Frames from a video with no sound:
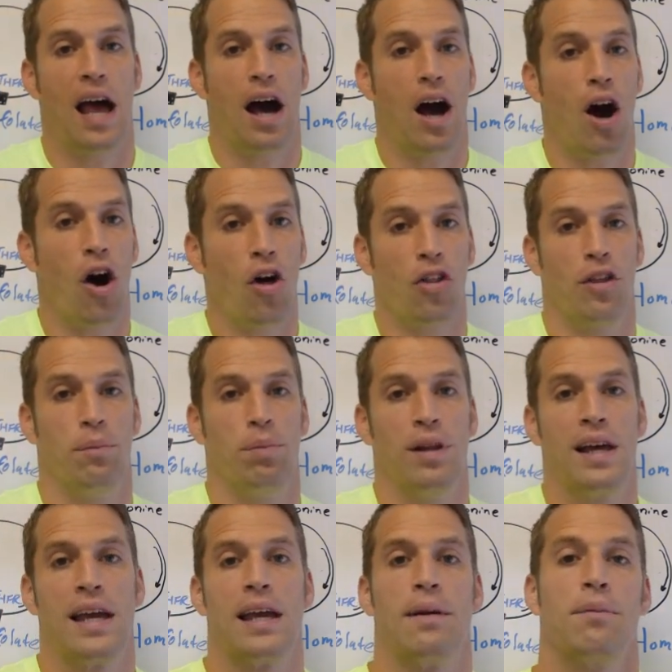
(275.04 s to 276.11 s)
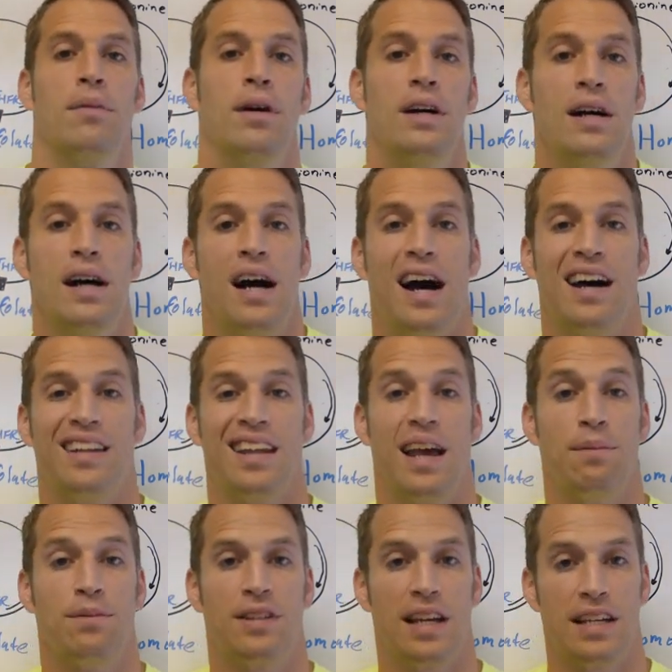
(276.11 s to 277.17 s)
all the blame on
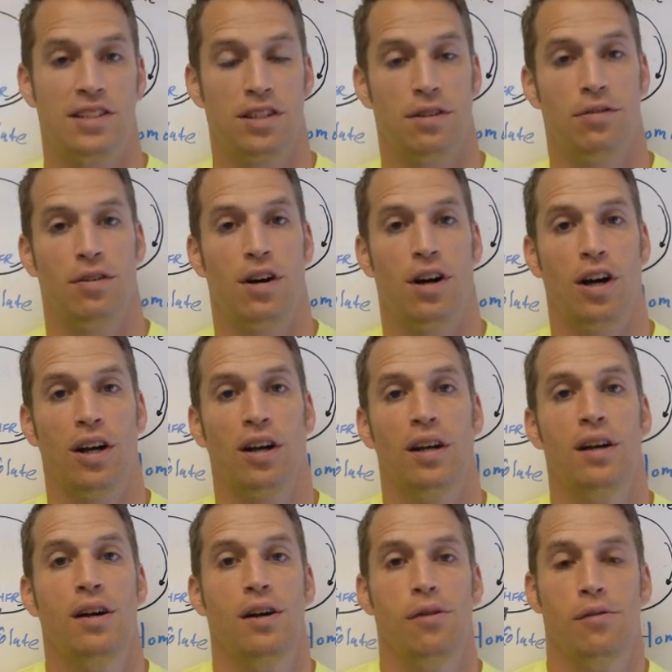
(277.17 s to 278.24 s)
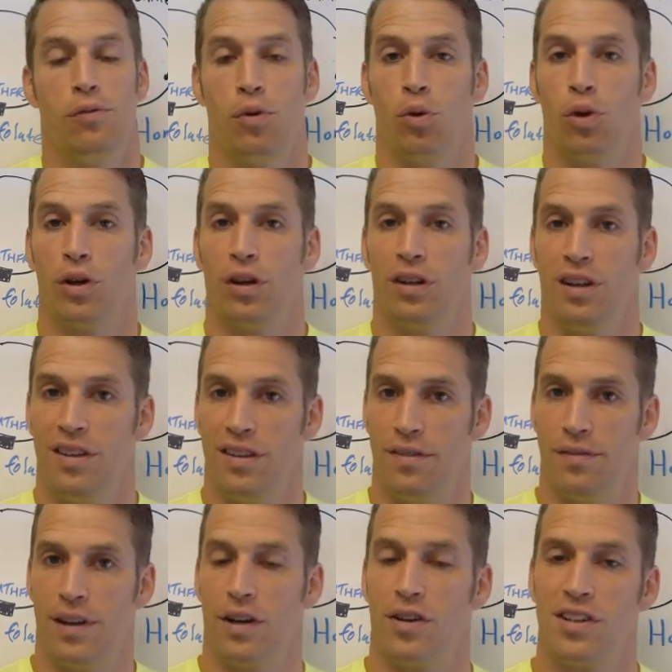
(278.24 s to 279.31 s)
MTHFR for the
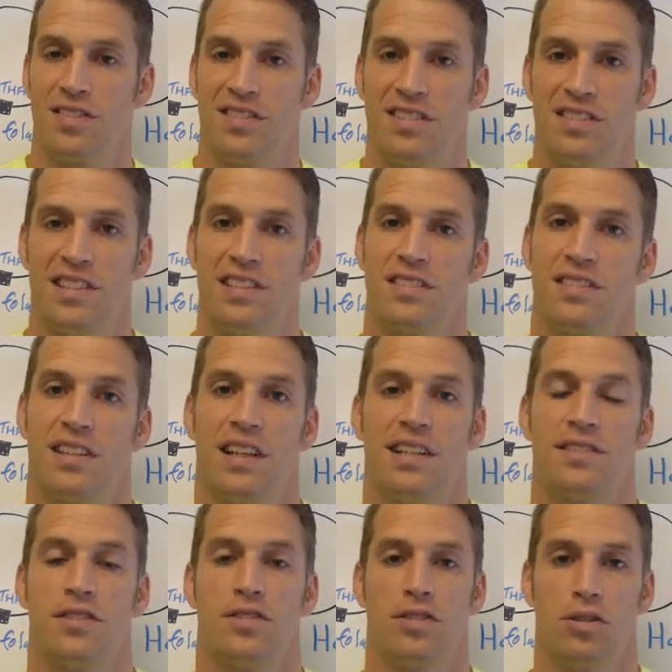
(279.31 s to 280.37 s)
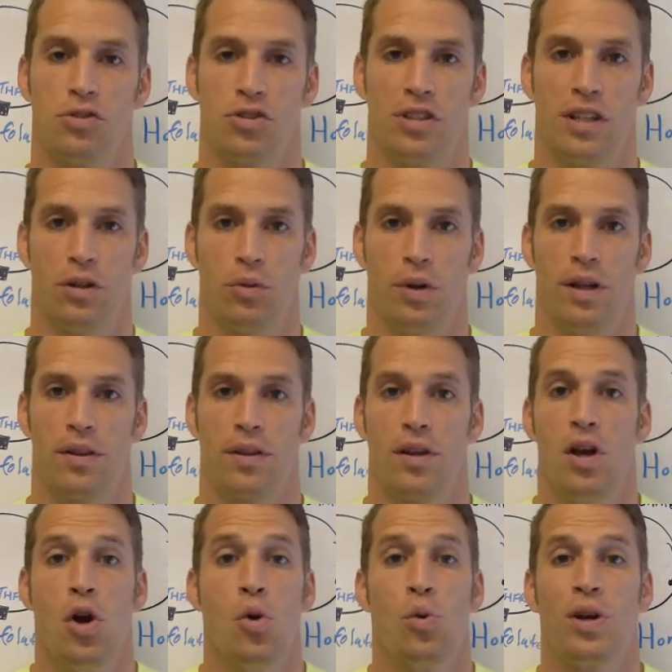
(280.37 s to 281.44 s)
various diseases that it's associated with.
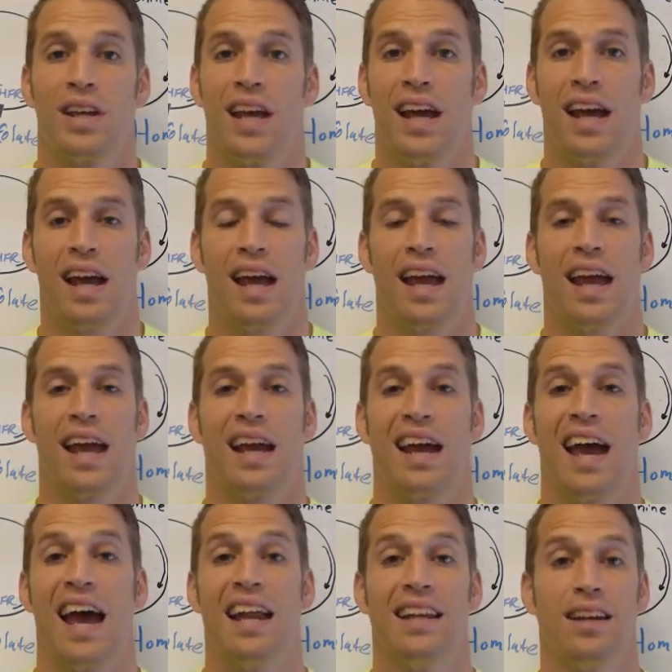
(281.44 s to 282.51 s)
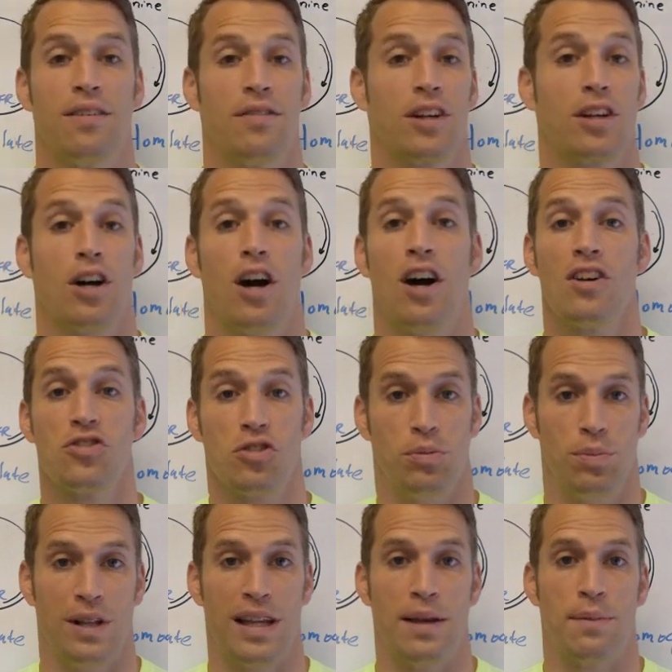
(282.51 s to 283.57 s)
We can't hang any of the causal
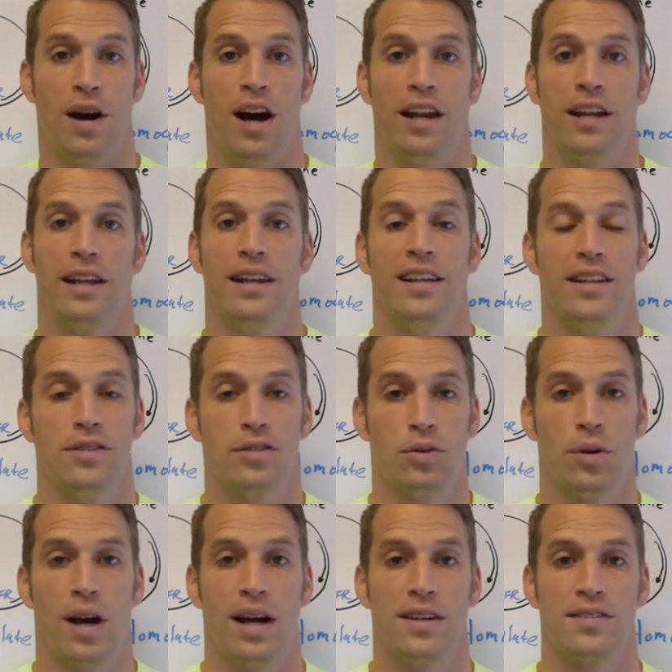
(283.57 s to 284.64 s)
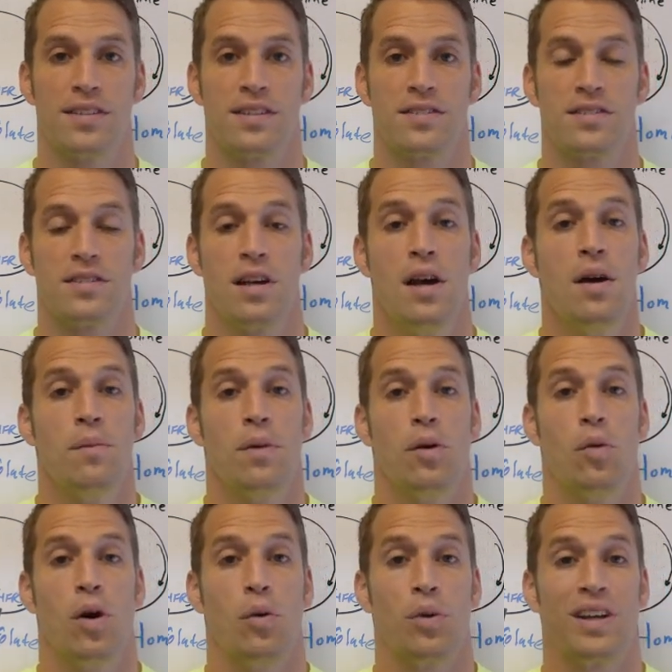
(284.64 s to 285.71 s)
blame on it in psoriasis, but
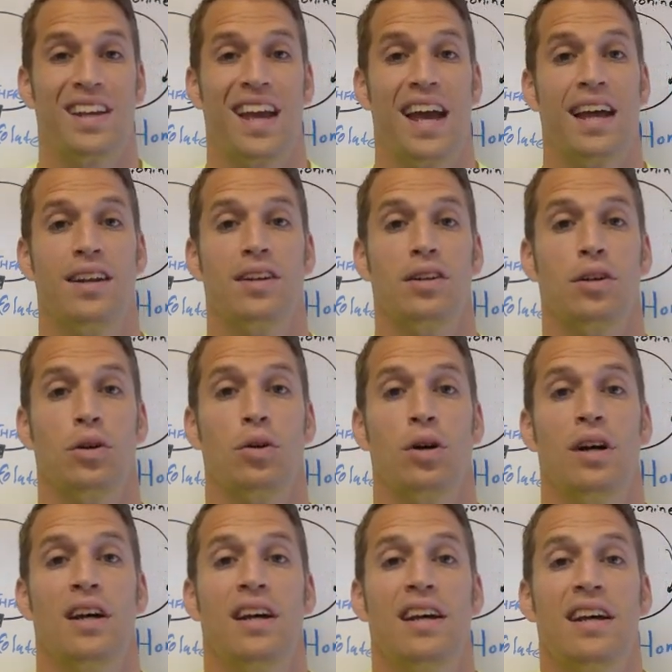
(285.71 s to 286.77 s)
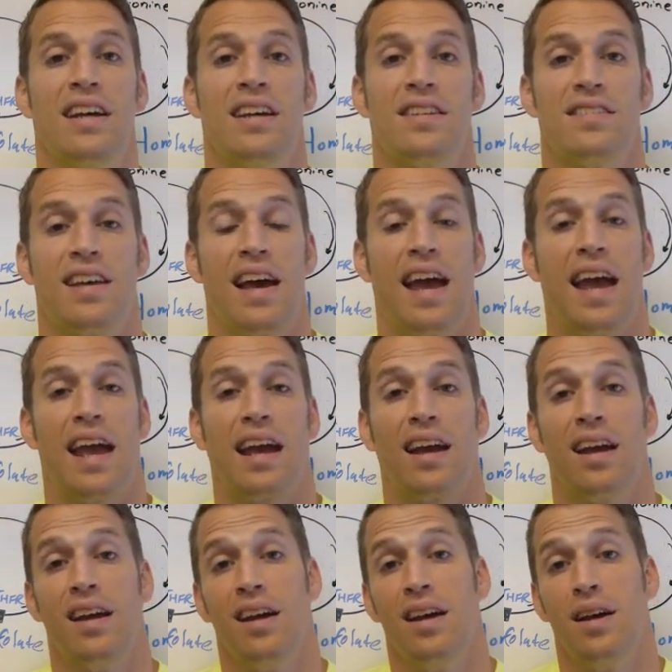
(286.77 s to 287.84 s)
what we can do is
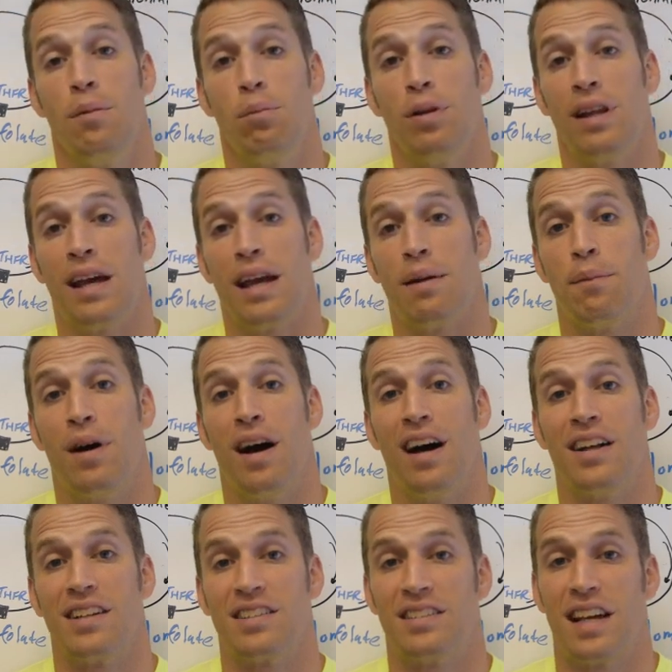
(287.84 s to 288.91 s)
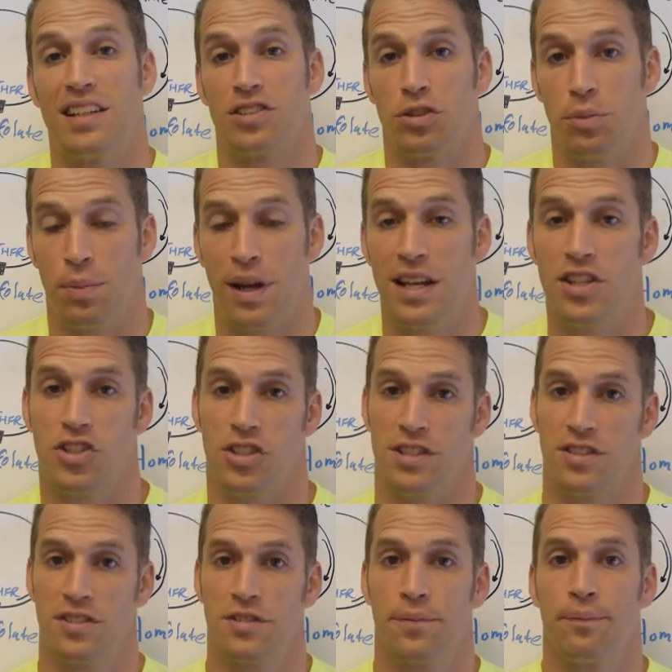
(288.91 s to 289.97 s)
hang blame on
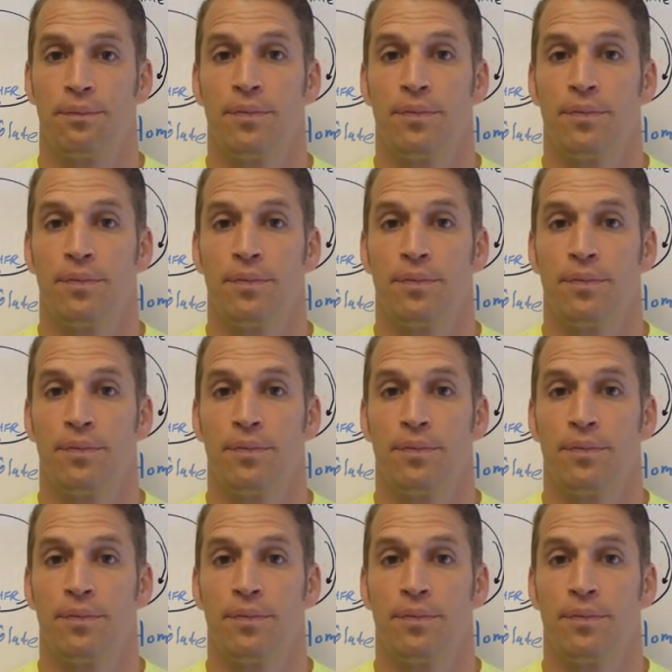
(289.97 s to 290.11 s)
exacerbations.